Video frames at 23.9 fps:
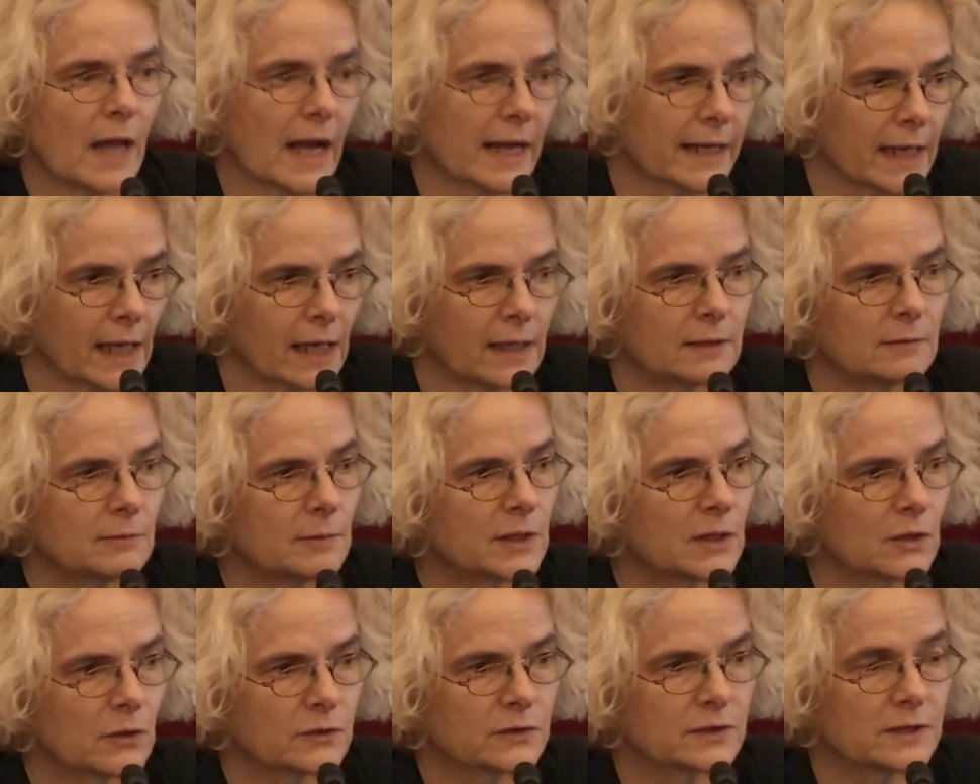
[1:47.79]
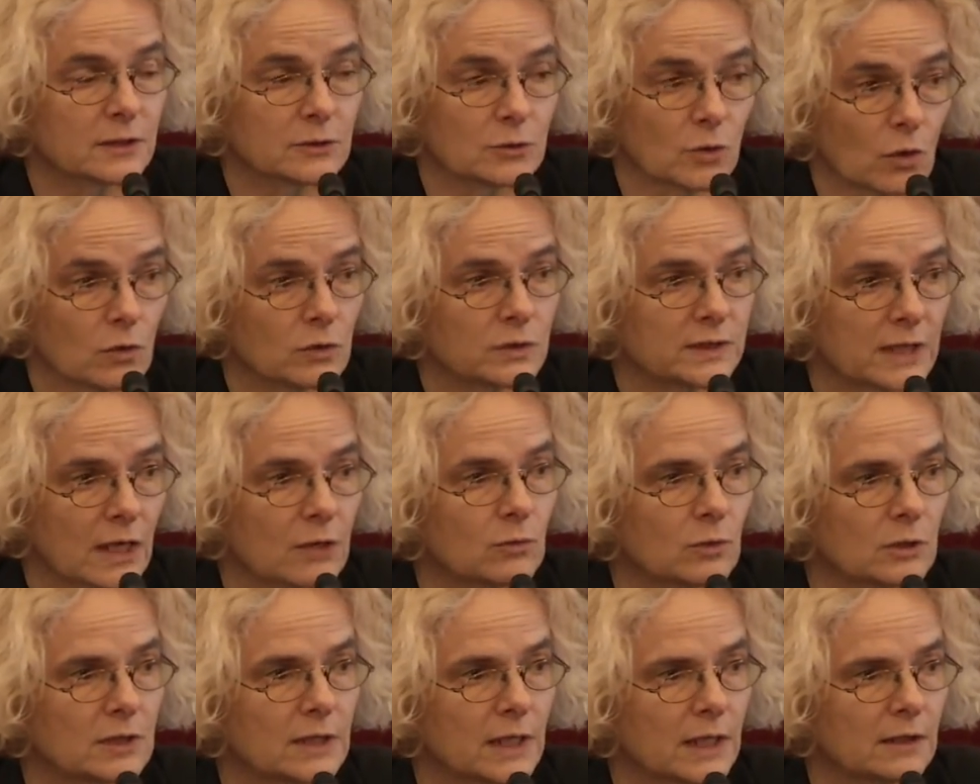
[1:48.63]
again, because the dose that
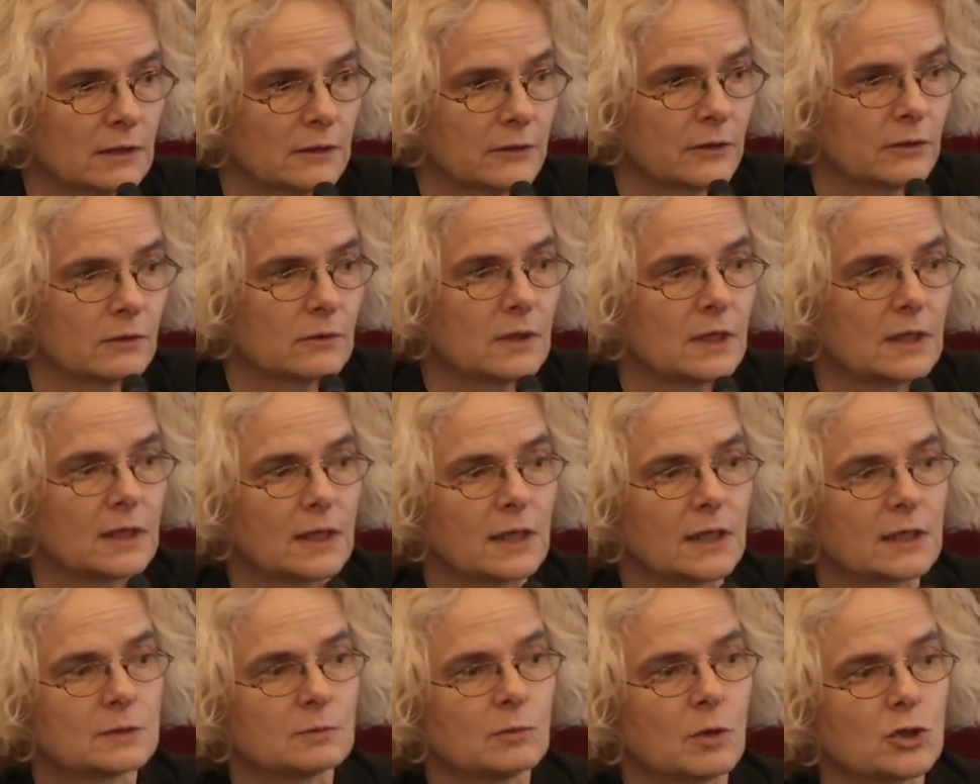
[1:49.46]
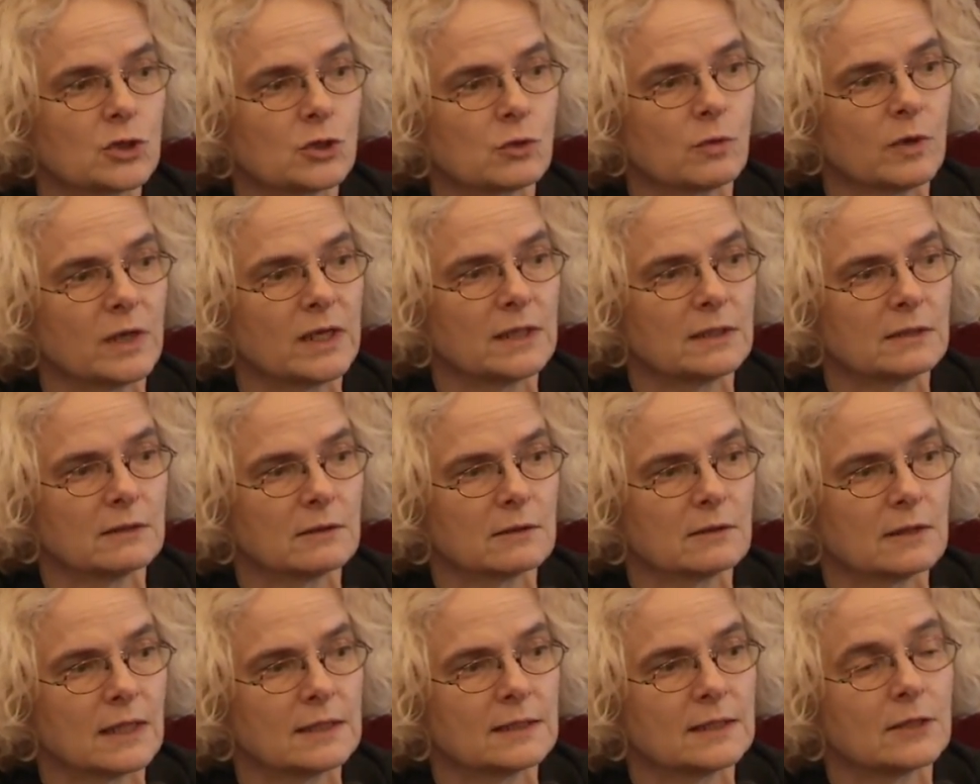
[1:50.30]
will kill you is much
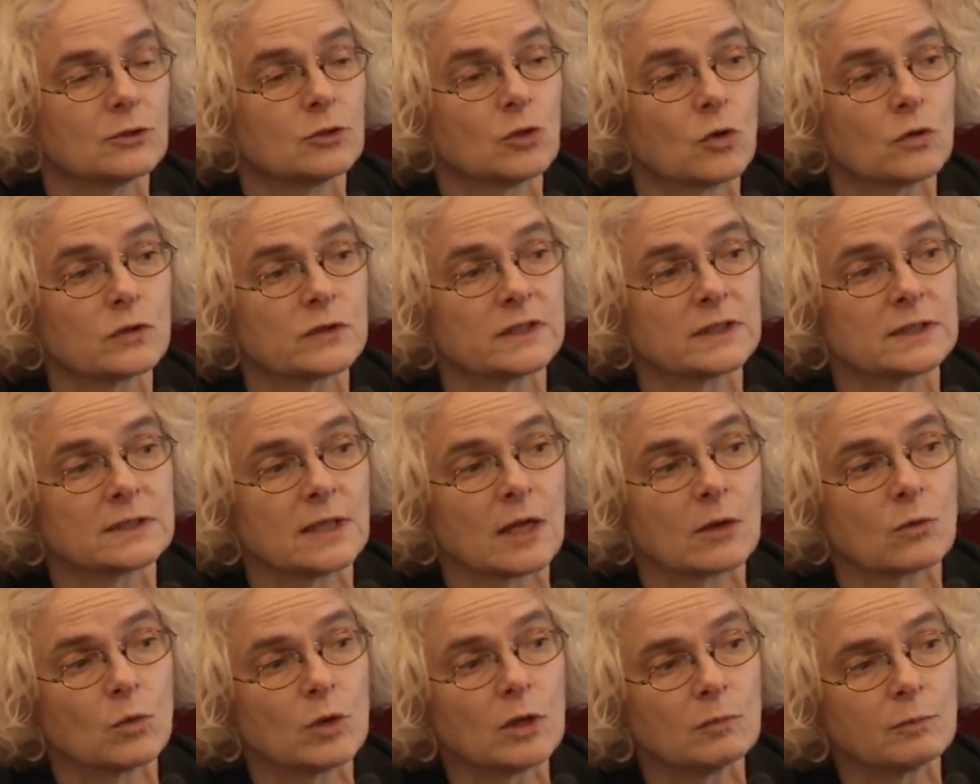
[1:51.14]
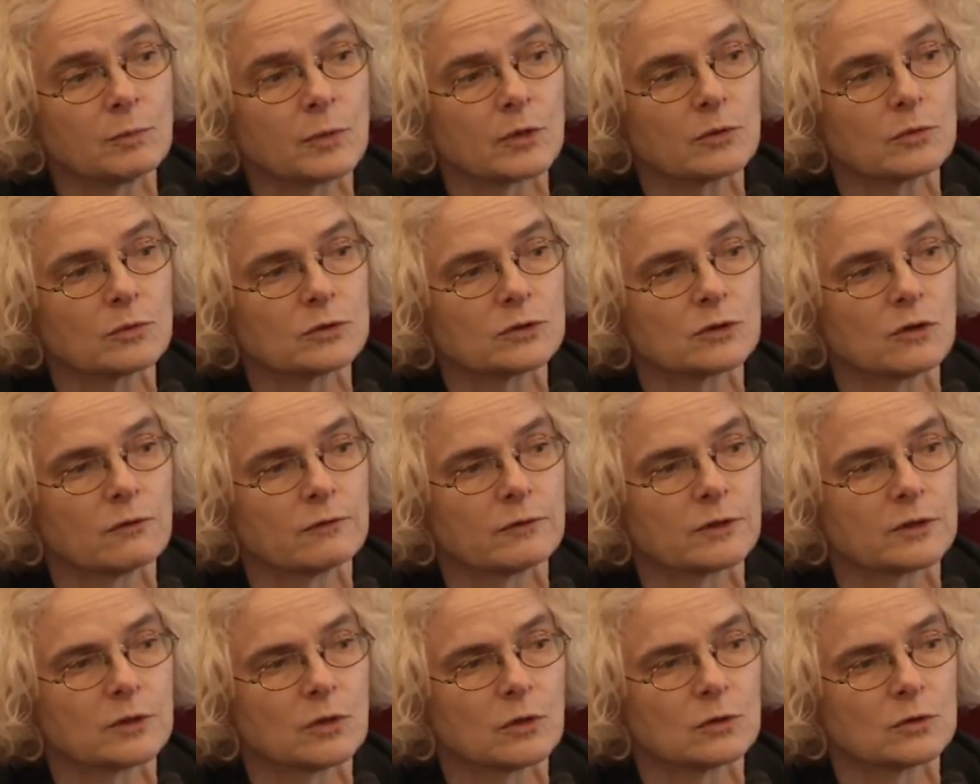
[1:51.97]
greater than the doses that will produce
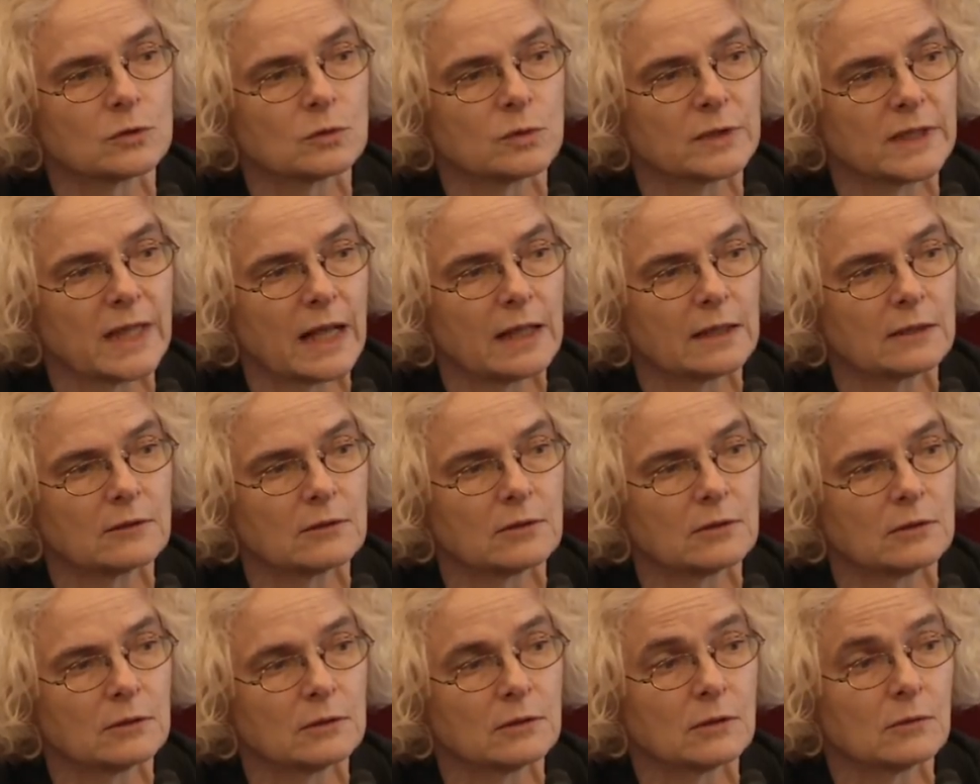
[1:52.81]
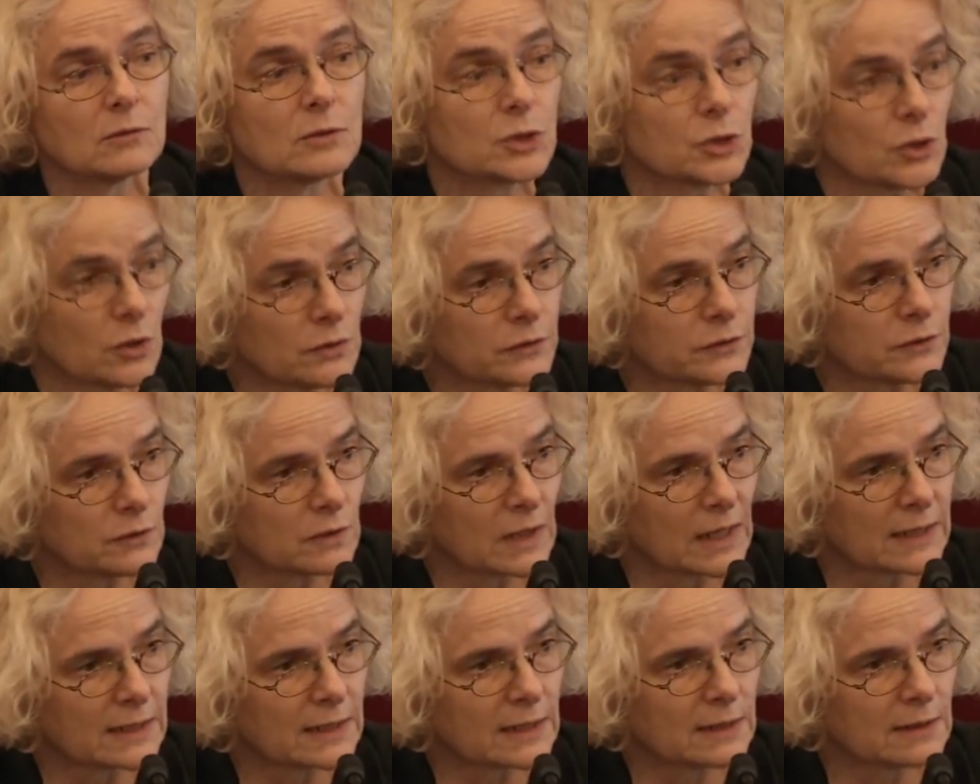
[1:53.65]
overdose with alcohol, which also
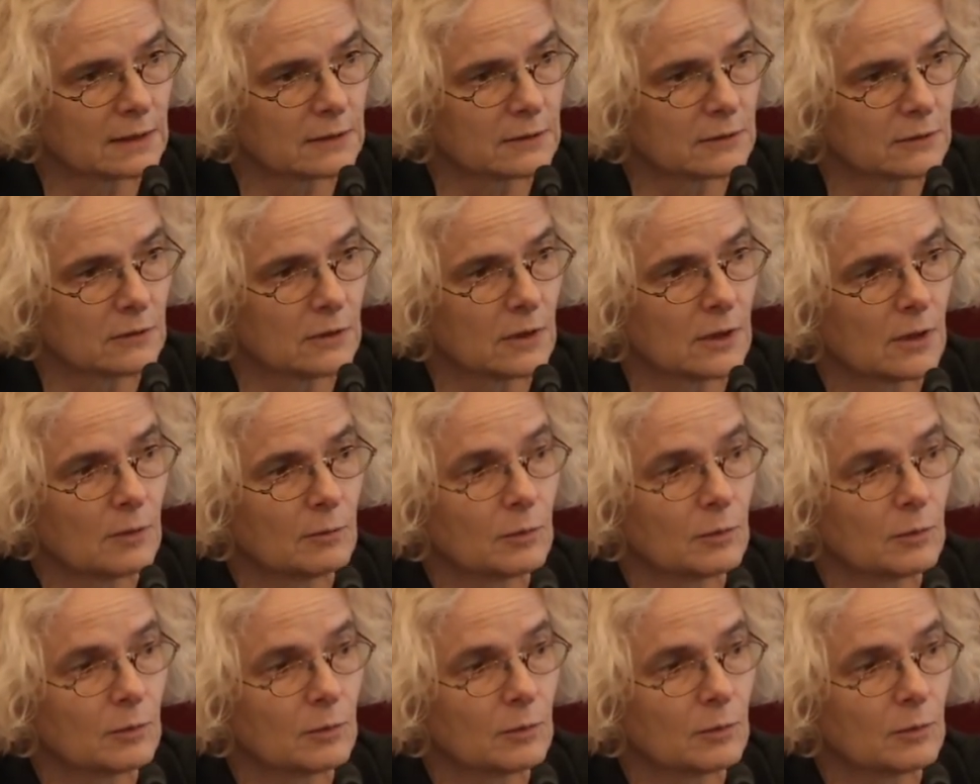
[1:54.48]
can kill you,